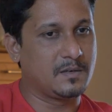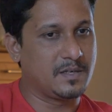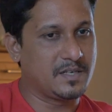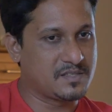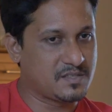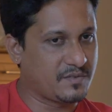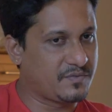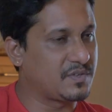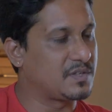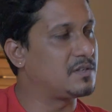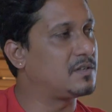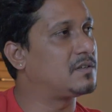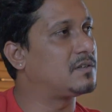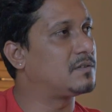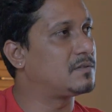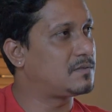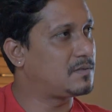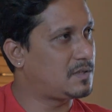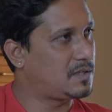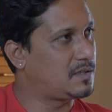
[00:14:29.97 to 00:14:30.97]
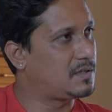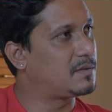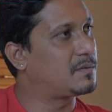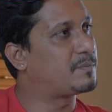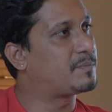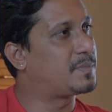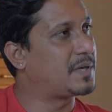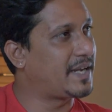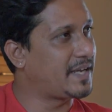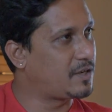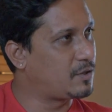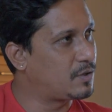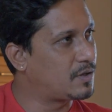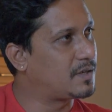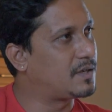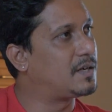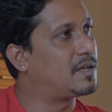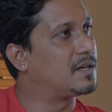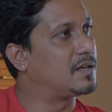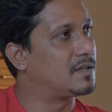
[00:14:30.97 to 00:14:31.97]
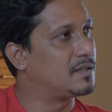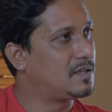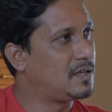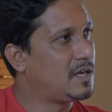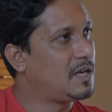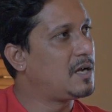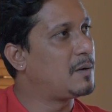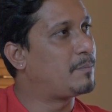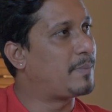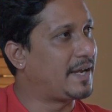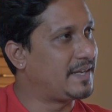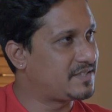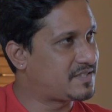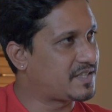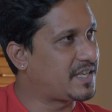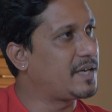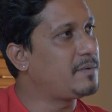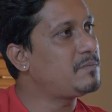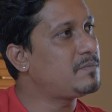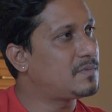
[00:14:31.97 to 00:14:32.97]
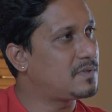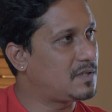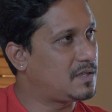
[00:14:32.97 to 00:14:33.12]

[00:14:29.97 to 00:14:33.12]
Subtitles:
is of a pretty good paint scheme.